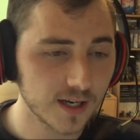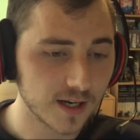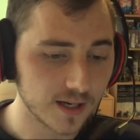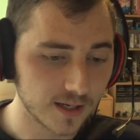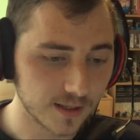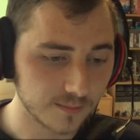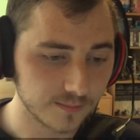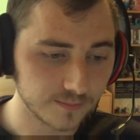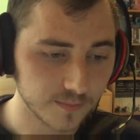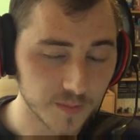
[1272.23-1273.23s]

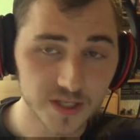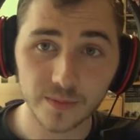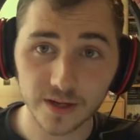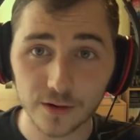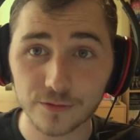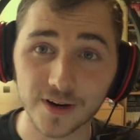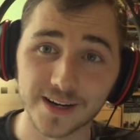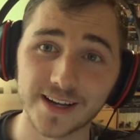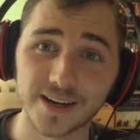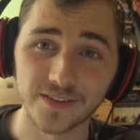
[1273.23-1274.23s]
I'm seeing my
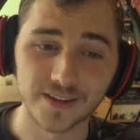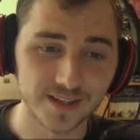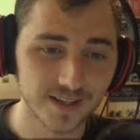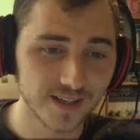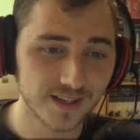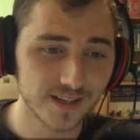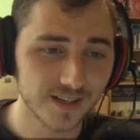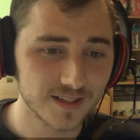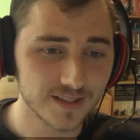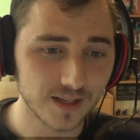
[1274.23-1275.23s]
girlfriend down there,
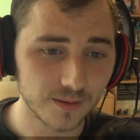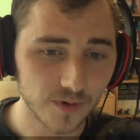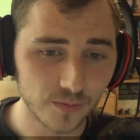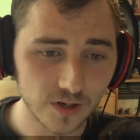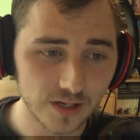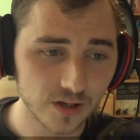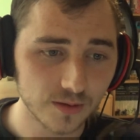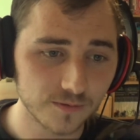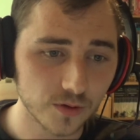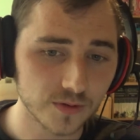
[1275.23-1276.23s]
so I'm really
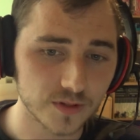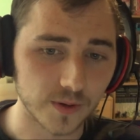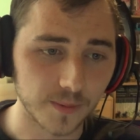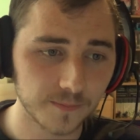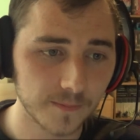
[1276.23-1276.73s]
looking forward to it.